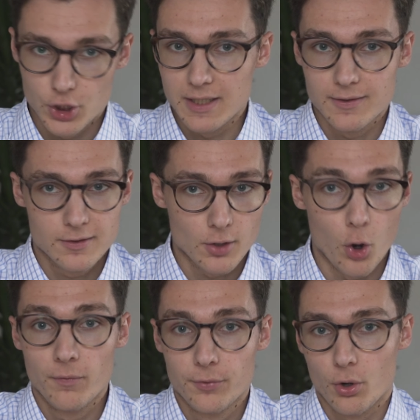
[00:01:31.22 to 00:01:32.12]
jeans
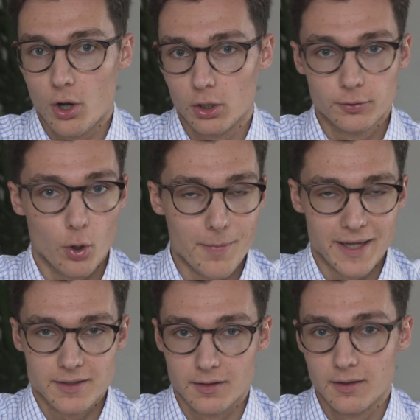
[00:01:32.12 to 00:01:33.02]
overall, no
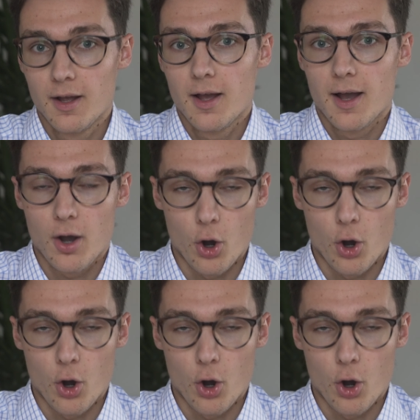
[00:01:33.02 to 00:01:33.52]
matter